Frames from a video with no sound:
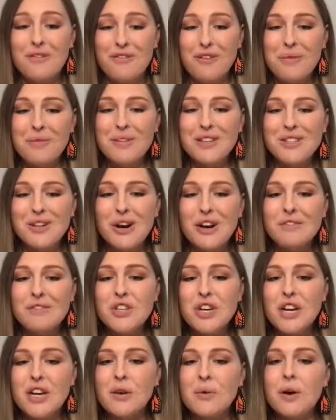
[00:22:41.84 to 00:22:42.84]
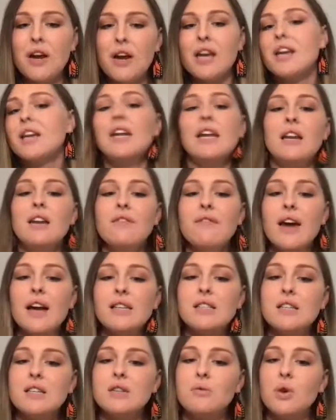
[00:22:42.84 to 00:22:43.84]
the start of January, Canadian
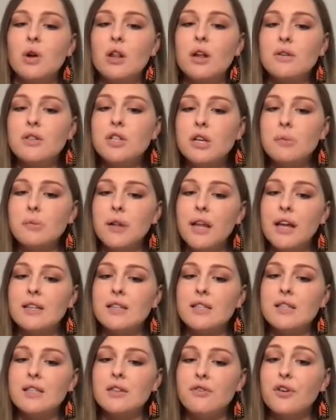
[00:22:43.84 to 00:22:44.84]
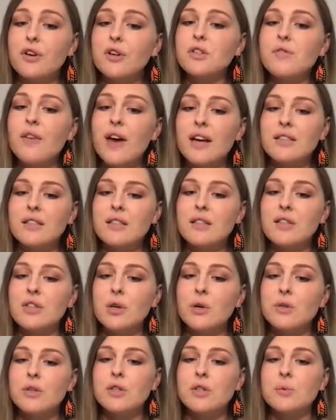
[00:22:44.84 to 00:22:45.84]
vaccine rollout took place. The first vaccine
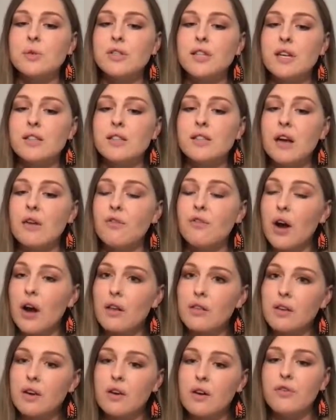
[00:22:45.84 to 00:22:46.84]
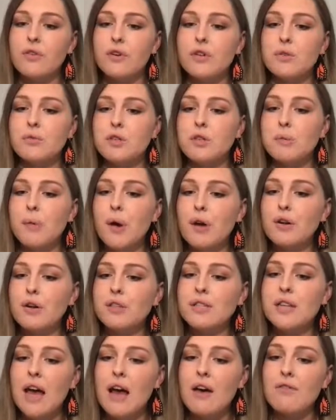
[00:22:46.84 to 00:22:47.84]
doses were set aside for healthcare and first responder
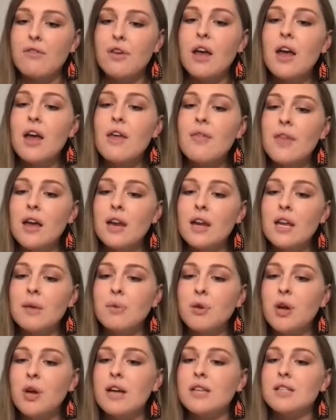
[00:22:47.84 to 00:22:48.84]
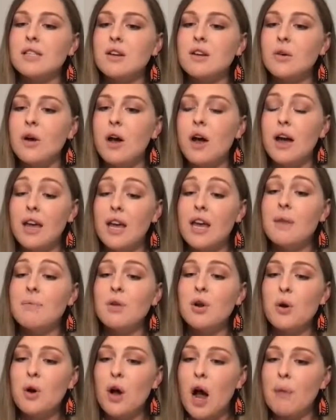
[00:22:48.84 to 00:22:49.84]
staff, then
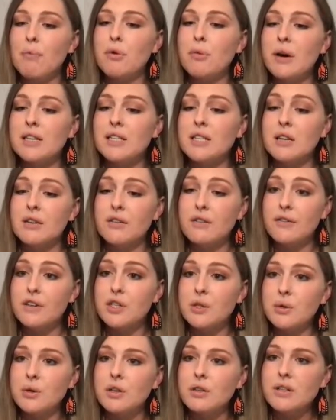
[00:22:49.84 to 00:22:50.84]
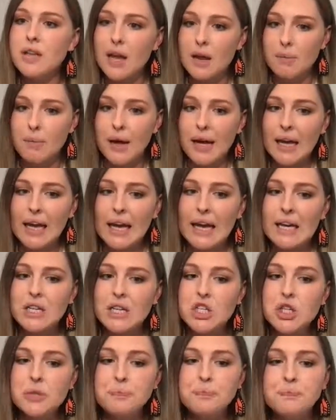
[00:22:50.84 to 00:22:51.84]
immunocompromised individuals, and by
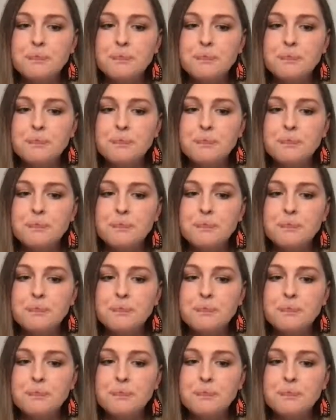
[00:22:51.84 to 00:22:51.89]
age.